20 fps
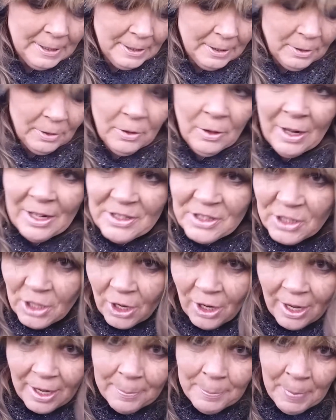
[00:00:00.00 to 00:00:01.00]
Oh no, that's
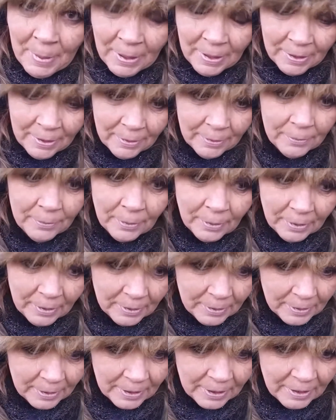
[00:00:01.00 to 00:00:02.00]
not him. Oh,
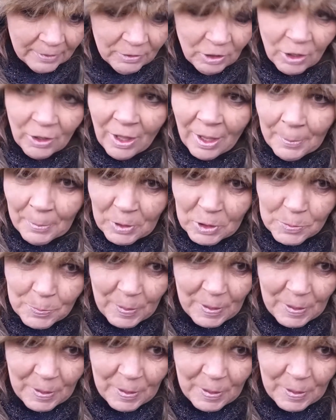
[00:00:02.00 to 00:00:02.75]
got that much